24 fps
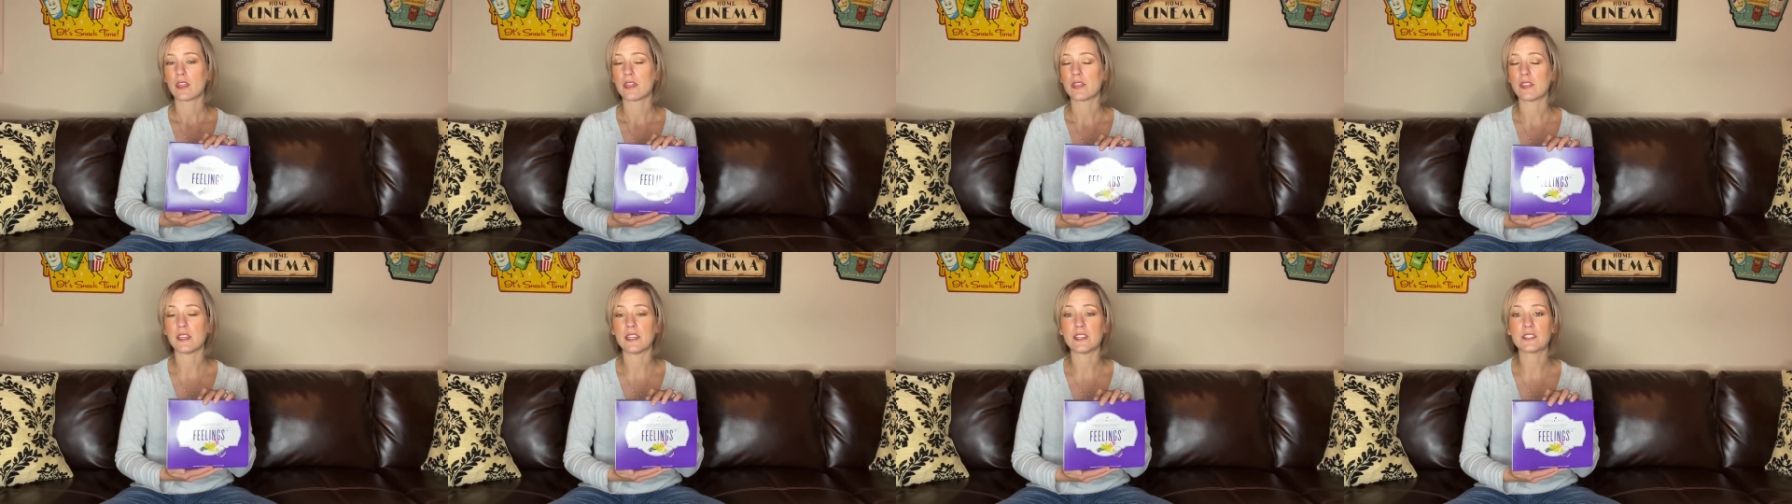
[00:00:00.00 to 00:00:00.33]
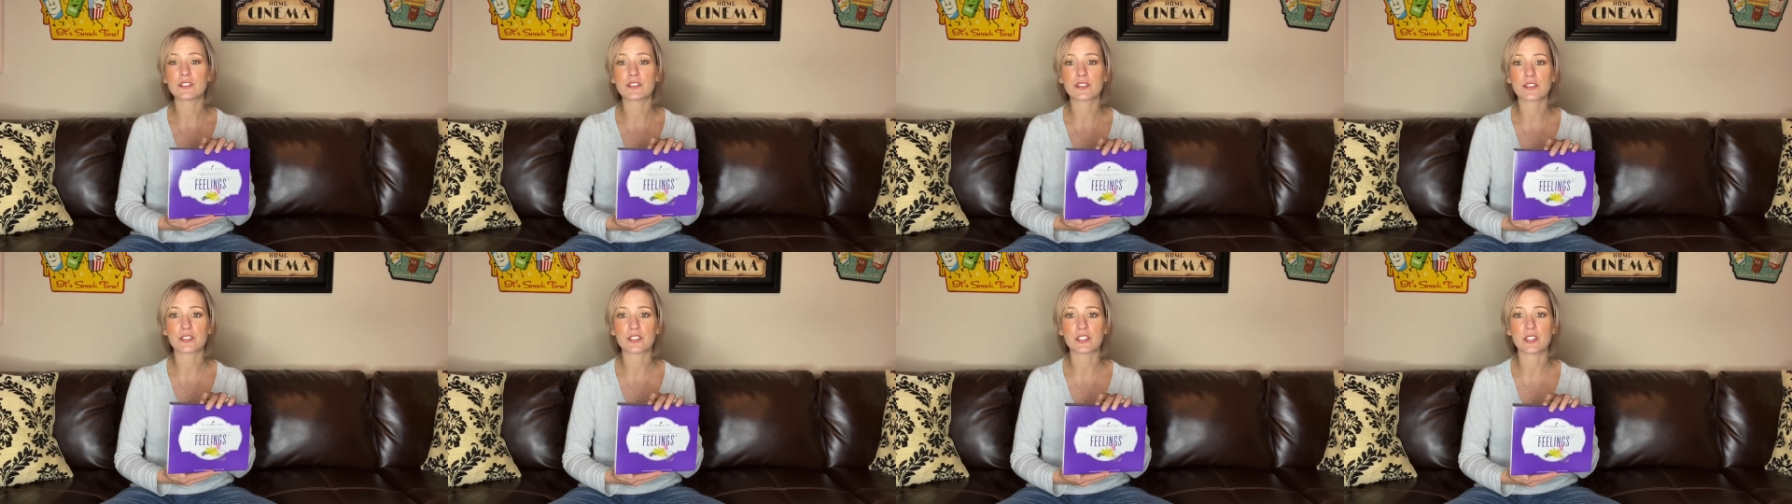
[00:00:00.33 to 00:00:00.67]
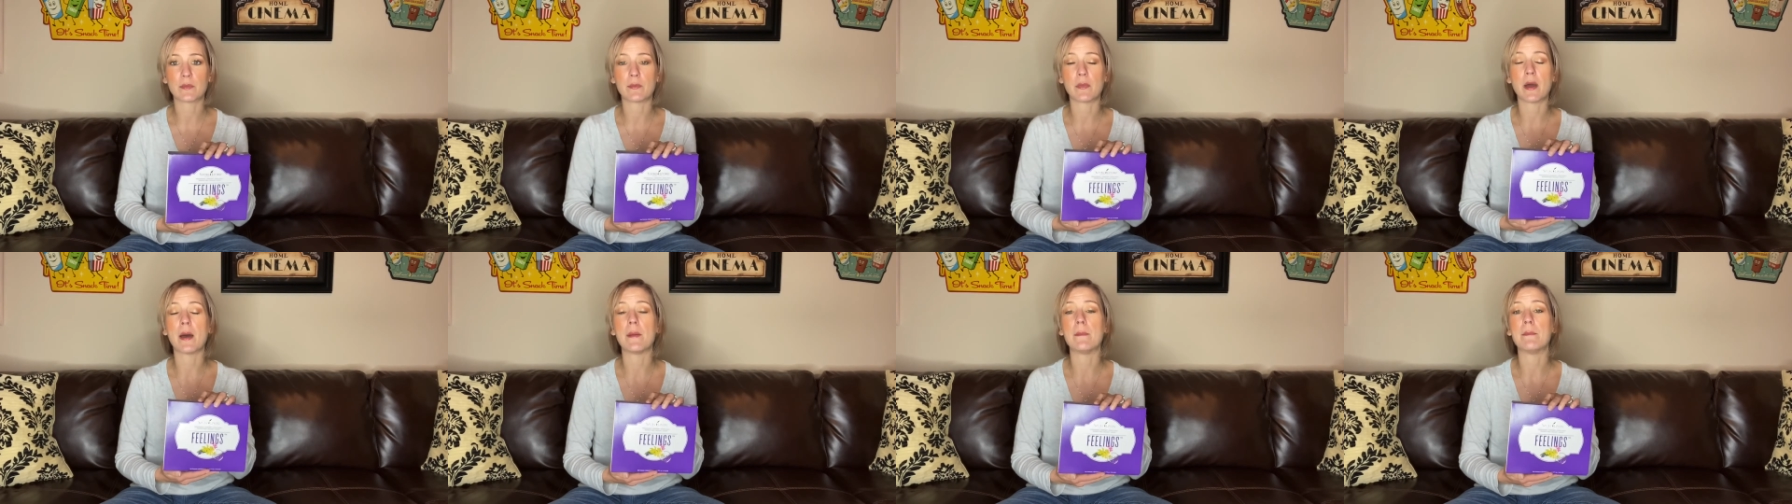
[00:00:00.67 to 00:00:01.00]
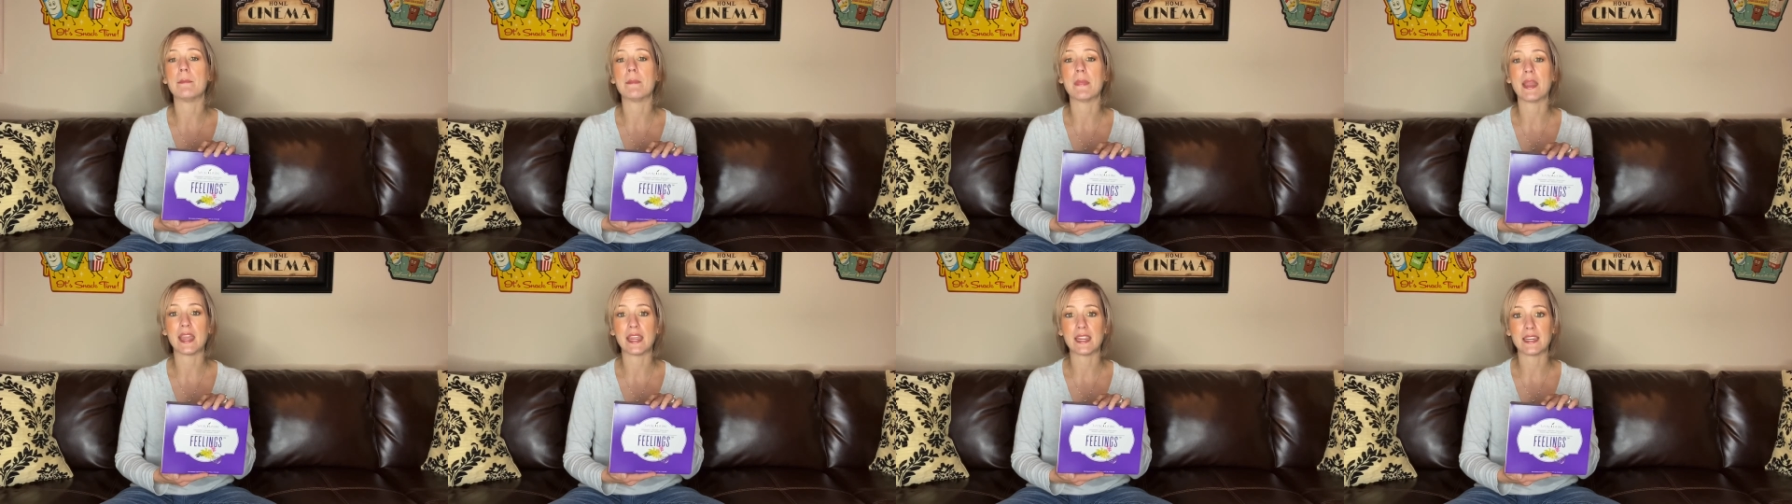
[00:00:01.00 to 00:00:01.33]
These are some
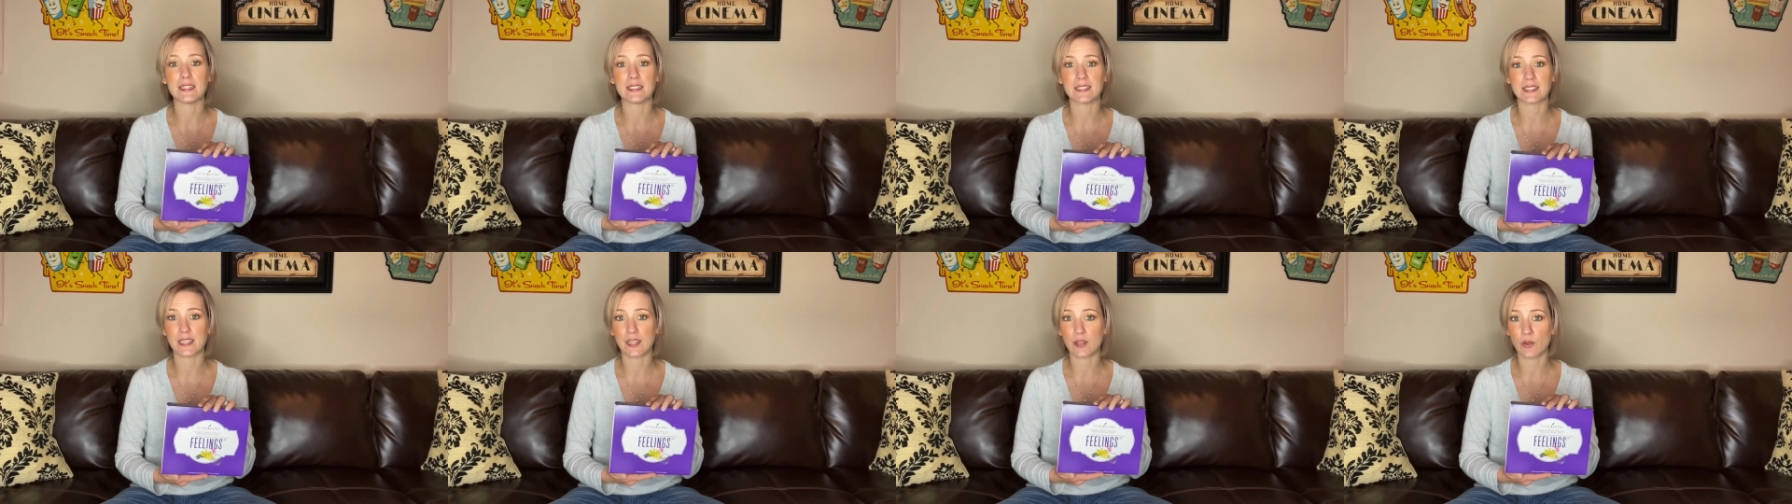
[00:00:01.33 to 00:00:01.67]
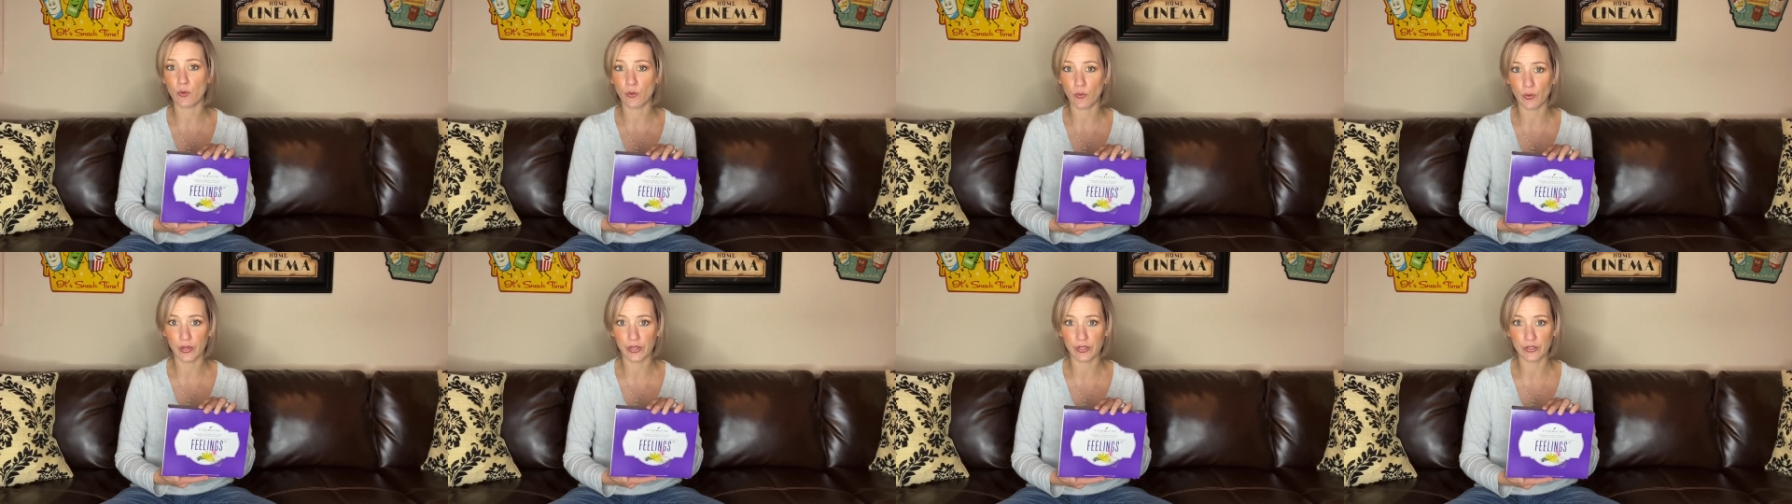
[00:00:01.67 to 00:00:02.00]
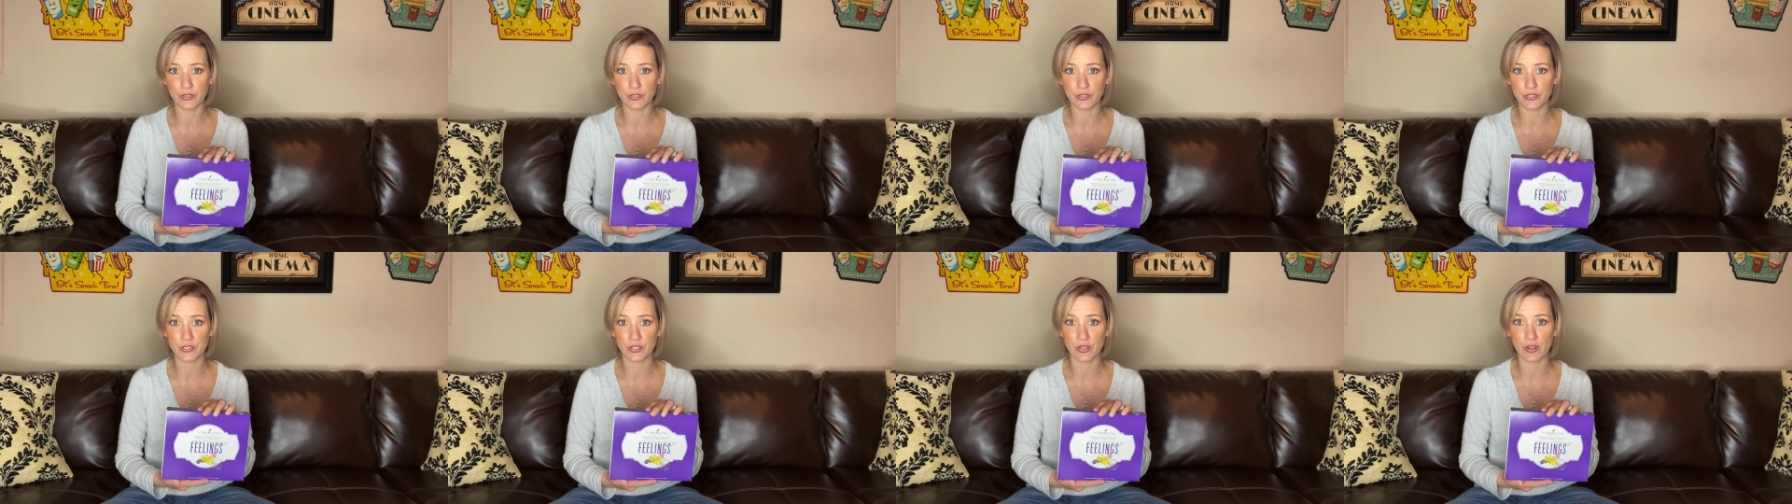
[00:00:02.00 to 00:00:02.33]
amazing oils,